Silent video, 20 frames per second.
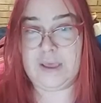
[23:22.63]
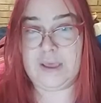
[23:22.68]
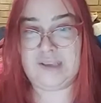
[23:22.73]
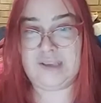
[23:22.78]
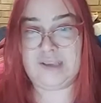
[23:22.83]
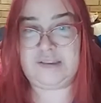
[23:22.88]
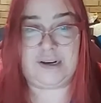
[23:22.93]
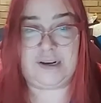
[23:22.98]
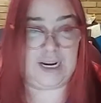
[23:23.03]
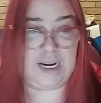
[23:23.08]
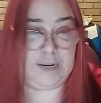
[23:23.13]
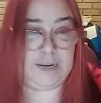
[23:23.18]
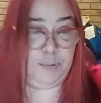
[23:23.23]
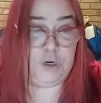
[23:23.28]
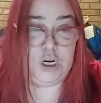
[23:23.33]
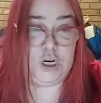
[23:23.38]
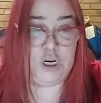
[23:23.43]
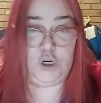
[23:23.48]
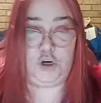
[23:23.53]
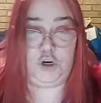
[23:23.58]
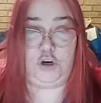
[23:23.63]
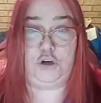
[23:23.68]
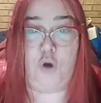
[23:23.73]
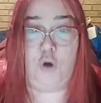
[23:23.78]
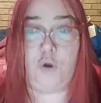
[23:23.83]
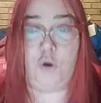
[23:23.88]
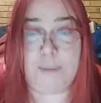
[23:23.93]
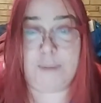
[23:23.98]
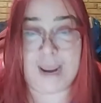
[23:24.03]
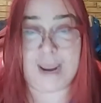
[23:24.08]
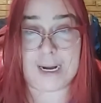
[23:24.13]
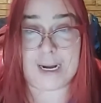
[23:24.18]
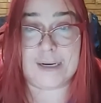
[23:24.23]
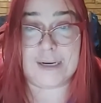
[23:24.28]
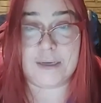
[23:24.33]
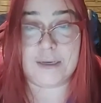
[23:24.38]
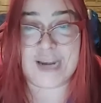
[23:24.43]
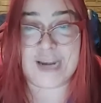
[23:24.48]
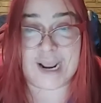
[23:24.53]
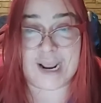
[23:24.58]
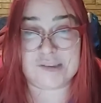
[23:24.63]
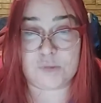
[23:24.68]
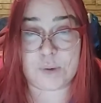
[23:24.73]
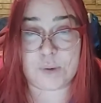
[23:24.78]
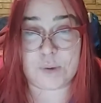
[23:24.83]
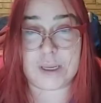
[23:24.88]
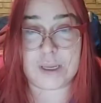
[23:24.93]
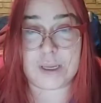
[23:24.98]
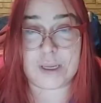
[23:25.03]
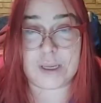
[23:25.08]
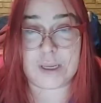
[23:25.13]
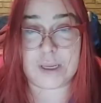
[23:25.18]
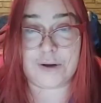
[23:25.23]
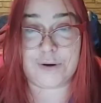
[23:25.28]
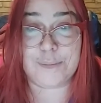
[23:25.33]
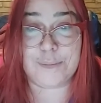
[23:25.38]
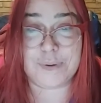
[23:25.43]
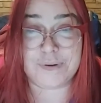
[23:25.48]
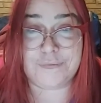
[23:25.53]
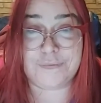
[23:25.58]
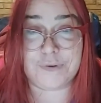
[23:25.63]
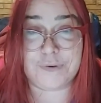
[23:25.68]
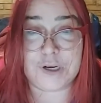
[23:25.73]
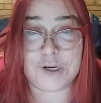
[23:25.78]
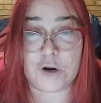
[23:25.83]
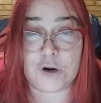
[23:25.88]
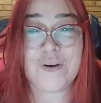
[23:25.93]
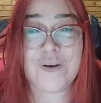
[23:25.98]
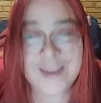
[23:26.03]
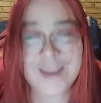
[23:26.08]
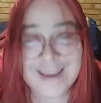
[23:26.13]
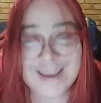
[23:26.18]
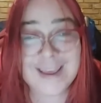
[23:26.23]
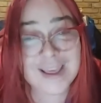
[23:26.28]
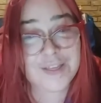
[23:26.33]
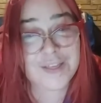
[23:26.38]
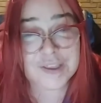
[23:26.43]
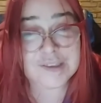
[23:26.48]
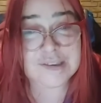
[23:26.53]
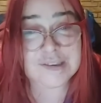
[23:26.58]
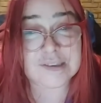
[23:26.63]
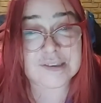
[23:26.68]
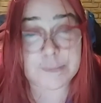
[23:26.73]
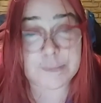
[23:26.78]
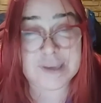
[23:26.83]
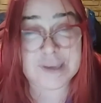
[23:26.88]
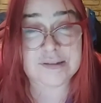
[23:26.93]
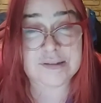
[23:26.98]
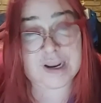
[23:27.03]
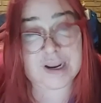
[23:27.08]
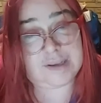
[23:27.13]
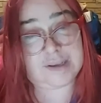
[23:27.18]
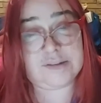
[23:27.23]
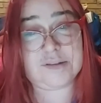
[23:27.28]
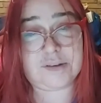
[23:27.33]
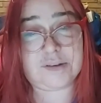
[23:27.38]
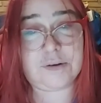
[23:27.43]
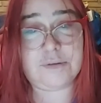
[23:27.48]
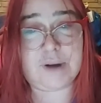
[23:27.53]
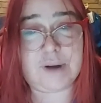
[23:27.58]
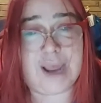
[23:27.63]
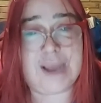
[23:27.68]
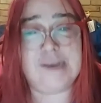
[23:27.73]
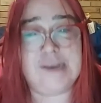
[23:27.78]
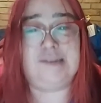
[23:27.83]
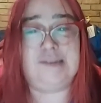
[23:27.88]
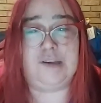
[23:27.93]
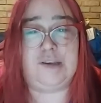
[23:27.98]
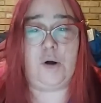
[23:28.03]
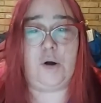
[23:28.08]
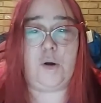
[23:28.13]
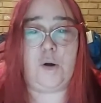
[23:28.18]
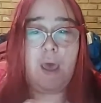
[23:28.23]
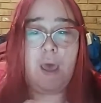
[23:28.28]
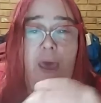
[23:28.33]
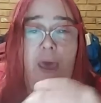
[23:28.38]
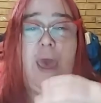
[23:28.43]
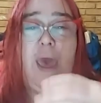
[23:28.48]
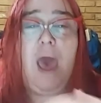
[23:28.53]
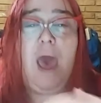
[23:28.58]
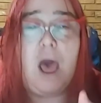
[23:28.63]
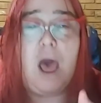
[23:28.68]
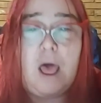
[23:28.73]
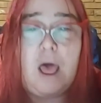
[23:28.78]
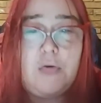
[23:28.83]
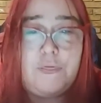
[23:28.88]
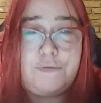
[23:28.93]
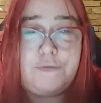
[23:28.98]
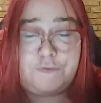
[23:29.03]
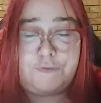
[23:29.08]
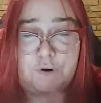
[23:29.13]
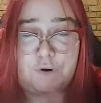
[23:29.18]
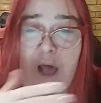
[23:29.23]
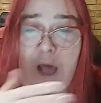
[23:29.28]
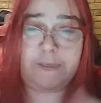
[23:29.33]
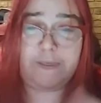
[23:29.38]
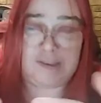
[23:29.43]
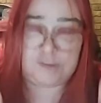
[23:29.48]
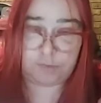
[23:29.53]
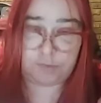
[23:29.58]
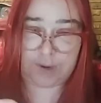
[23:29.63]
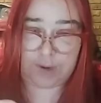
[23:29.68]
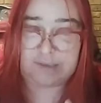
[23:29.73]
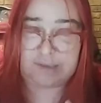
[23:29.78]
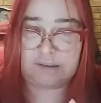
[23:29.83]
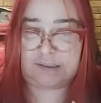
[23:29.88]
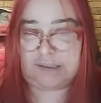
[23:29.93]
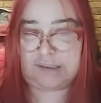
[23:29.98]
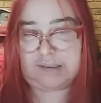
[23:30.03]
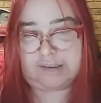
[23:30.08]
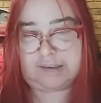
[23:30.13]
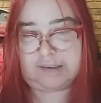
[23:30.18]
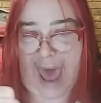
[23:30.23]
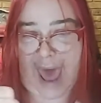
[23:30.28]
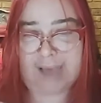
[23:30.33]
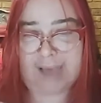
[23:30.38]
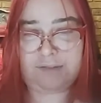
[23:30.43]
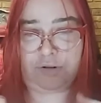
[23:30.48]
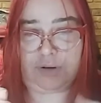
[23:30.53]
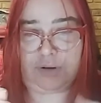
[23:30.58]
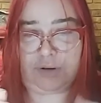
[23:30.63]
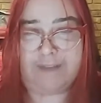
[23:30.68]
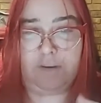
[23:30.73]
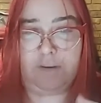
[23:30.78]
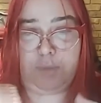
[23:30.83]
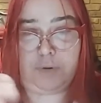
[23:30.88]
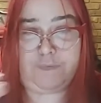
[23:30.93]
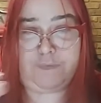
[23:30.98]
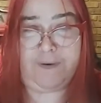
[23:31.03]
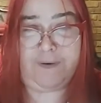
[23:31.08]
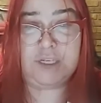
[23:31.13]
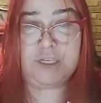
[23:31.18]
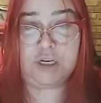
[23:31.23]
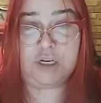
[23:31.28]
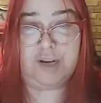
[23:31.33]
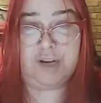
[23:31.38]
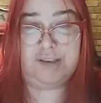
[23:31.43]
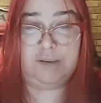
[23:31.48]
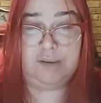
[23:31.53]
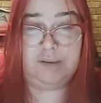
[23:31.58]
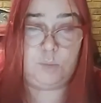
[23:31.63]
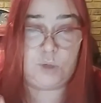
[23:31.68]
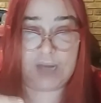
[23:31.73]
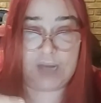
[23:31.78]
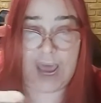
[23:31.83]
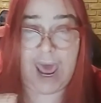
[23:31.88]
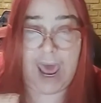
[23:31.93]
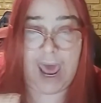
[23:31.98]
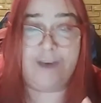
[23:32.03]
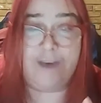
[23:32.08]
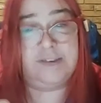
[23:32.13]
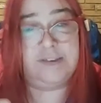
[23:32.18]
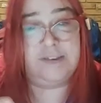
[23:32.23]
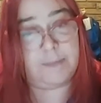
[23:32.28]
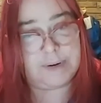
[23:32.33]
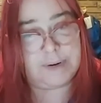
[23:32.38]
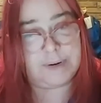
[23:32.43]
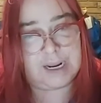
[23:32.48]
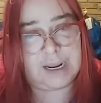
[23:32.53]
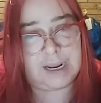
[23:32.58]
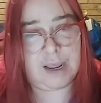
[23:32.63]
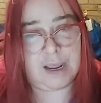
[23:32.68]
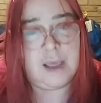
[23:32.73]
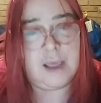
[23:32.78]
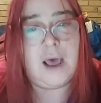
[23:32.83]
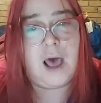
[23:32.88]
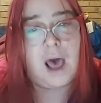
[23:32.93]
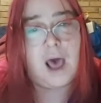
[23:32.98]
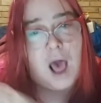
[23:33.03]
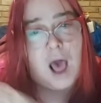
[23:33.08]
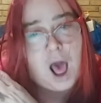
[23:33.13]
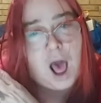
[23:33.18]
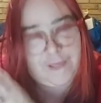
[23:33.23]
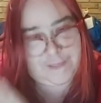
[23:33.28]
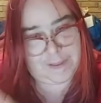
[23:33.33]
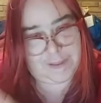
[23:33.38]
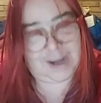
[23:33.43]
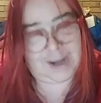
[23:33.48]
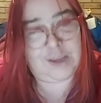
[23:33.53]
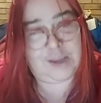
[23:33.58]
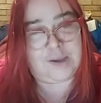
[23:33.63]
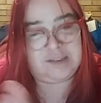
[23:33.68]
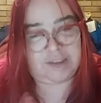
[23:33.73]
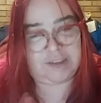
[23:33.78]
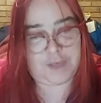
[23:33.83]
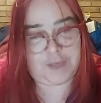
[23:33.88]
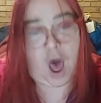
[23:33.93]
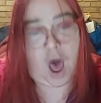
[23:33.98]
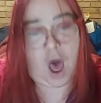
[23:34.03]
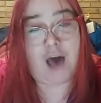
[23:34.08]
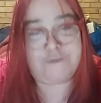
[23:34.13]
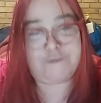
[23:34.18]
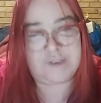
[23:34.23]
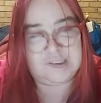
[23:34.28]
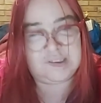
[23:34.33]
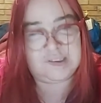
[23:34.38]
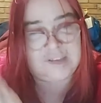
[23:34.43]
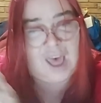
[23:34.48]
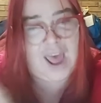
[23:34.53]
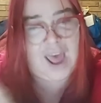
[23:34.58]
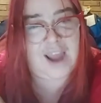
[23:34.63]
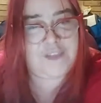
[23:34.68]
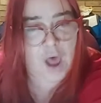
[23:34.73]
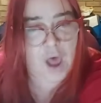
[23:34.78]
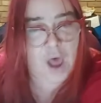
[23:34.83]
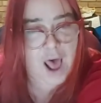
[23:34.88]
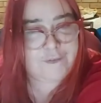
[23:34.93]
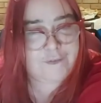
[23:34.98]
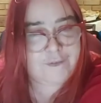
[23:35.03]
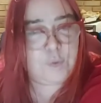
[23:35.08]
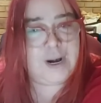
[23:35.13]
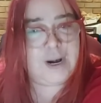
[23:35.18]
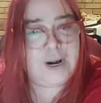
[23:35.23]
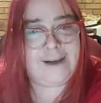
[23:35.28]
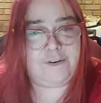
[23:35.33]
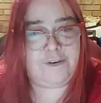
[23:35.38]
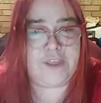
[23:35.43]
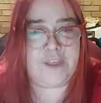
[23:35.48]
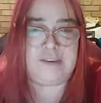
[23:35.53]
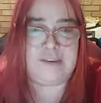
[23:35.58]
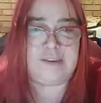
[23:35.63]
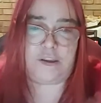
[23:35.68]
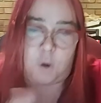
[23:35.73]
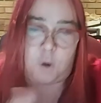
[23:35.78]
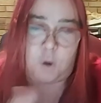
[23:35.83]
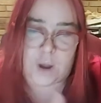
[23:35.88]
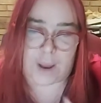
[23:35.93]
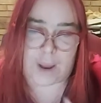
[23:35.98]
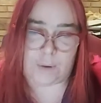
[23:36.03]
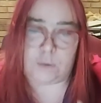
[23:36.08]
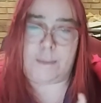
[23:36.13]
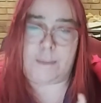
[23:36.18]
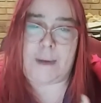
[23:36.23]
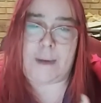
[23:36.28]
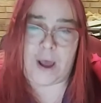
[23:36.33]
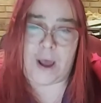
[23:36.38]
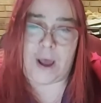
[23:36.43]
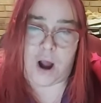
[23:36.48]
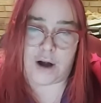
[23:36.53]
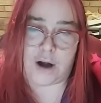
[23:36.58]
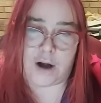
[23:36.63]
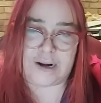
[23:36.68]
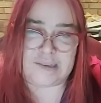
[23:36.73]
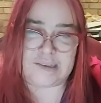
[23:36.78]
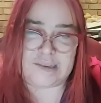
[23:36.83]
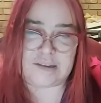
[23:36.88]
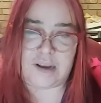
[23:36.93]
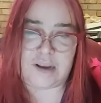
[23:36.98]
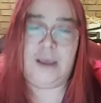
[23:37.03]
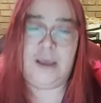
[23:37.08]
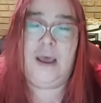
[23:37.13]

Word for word: suddenly pull a Kurt Cobain next week. You know, this is a business, right? So, for all these reasons, this is an extra level of professionalism when you have somebody on the like you said the office side, the off whatever. That's like okay, well my artist